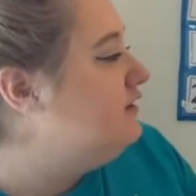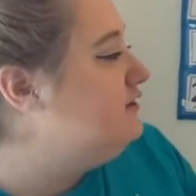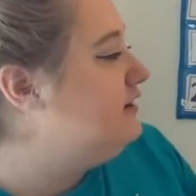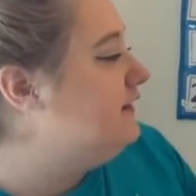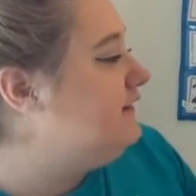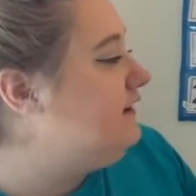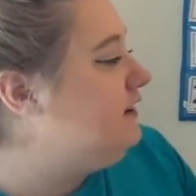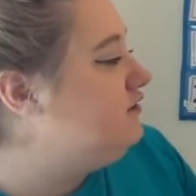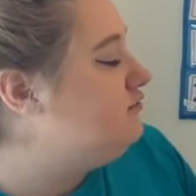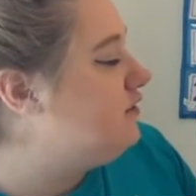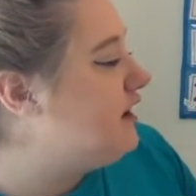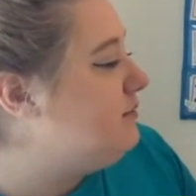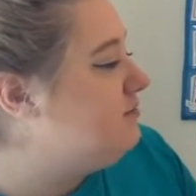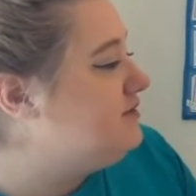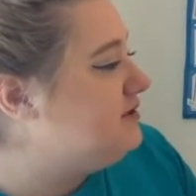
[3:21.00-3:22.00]
Does he
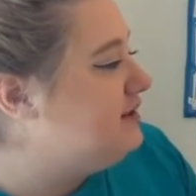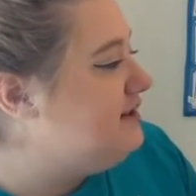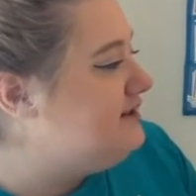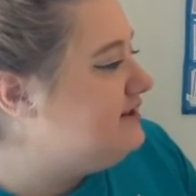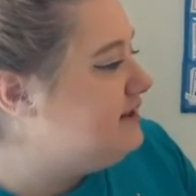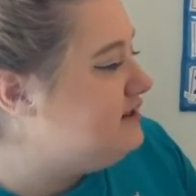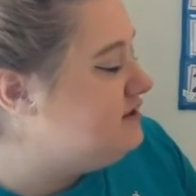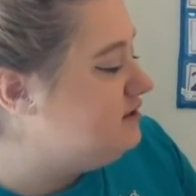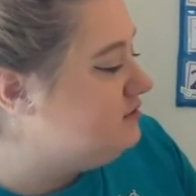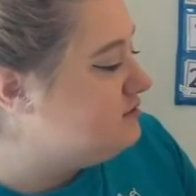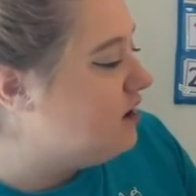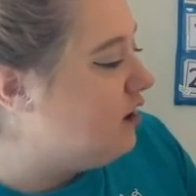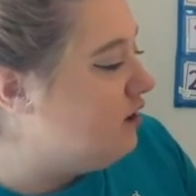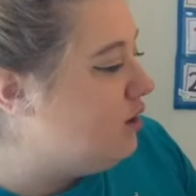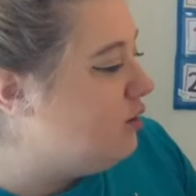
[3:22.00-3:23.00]
drop dirty tissues
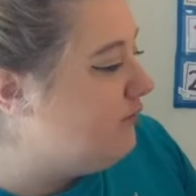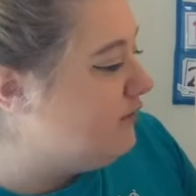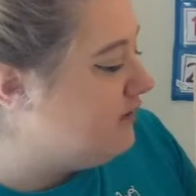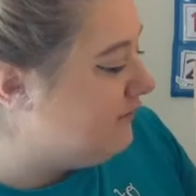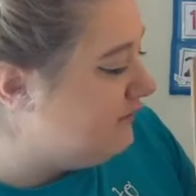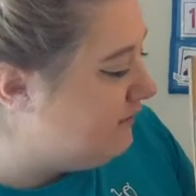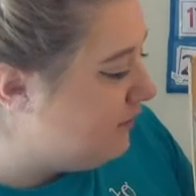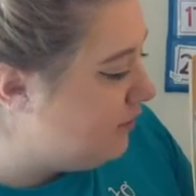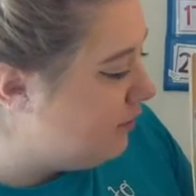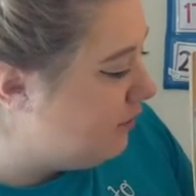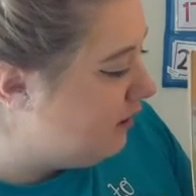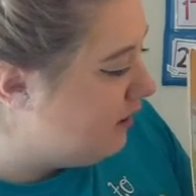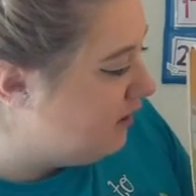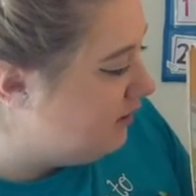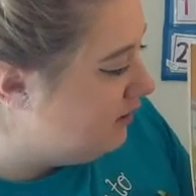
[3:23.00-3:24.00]
all over the
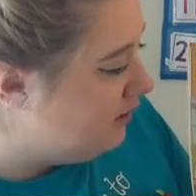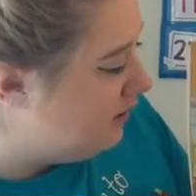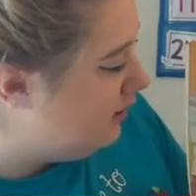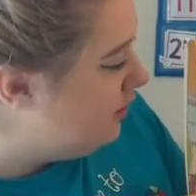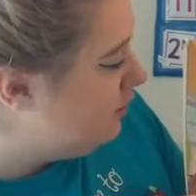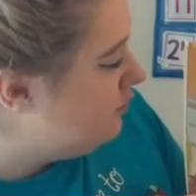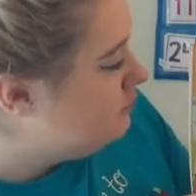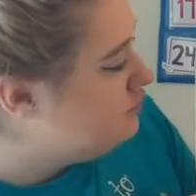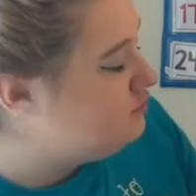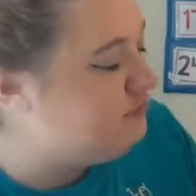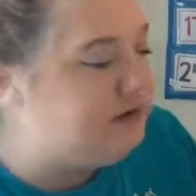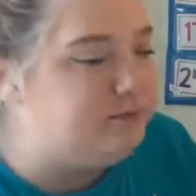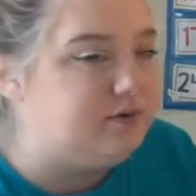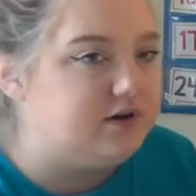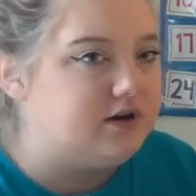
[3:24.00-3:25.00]
floor? Oh, should
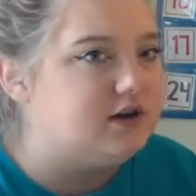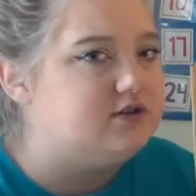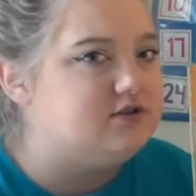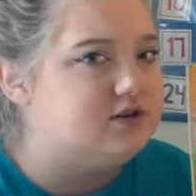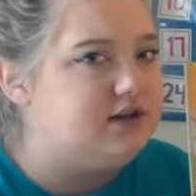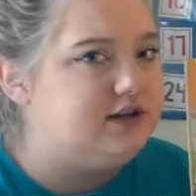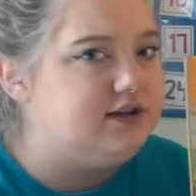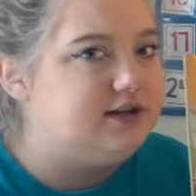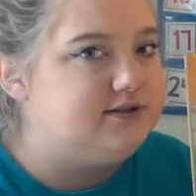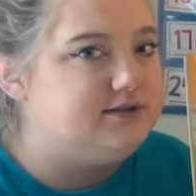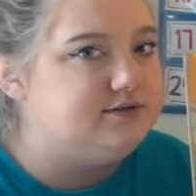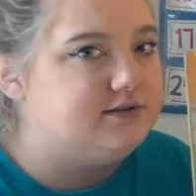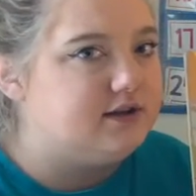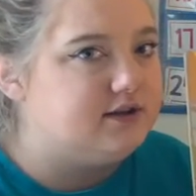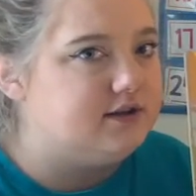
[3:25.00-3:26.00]
we put our dirty
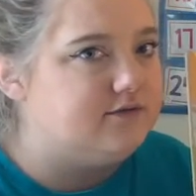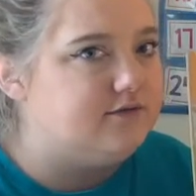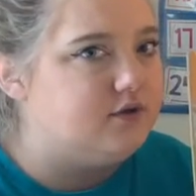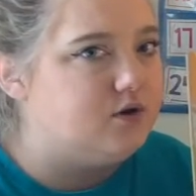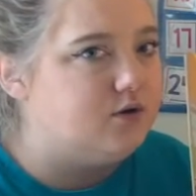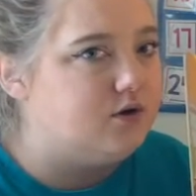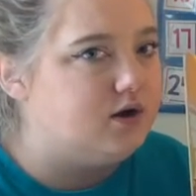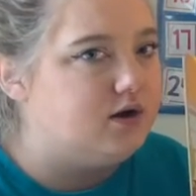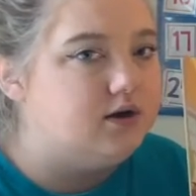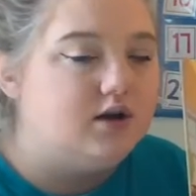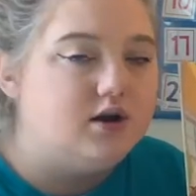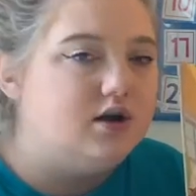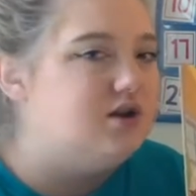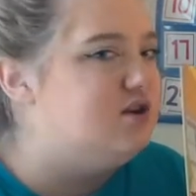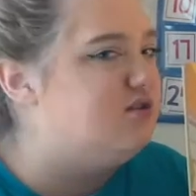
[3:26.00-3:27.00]
tissues on the floor?
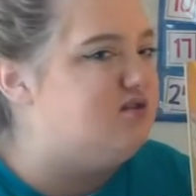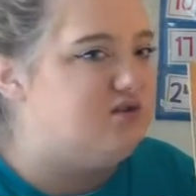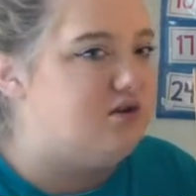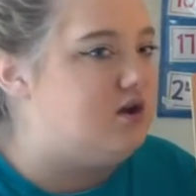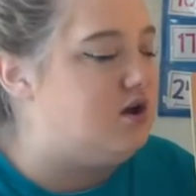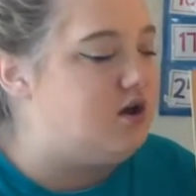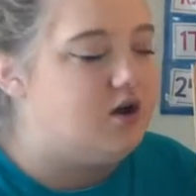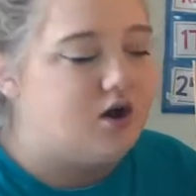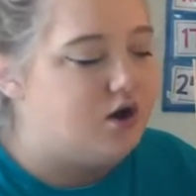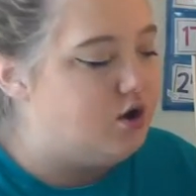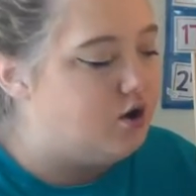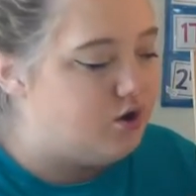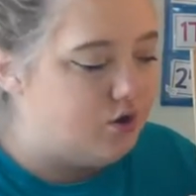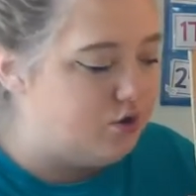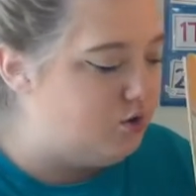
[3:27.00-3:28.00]

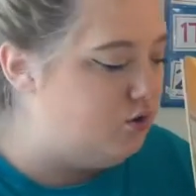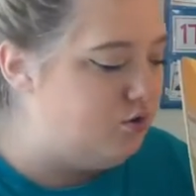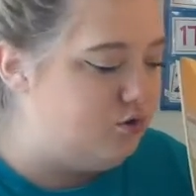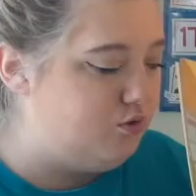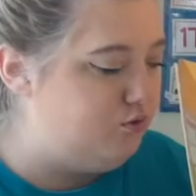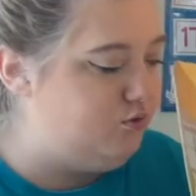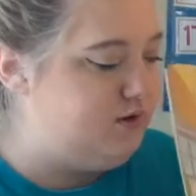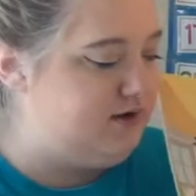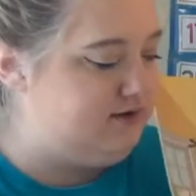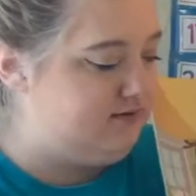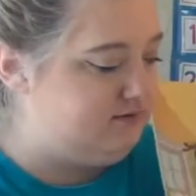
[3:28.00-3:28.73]
No.